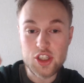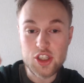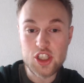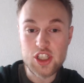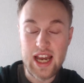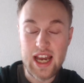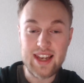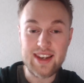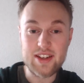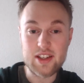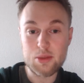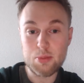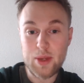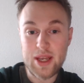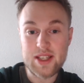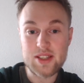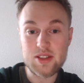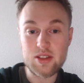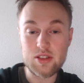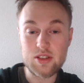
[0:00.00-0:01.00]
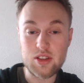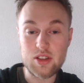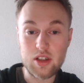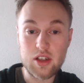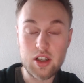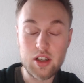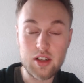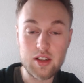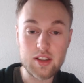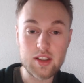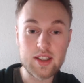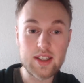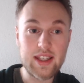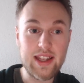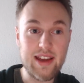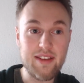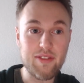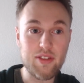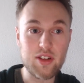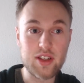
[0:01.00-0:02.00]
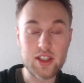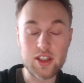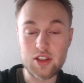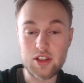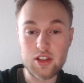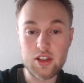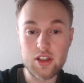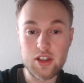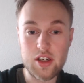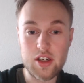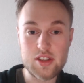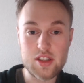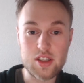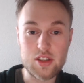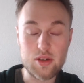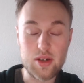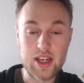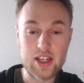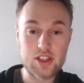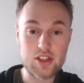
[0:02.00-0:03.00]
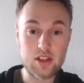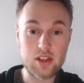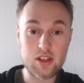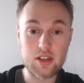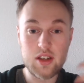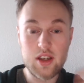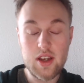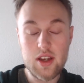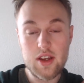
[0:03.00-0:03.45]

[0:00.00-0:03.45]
challenge based on your current level and your current situation.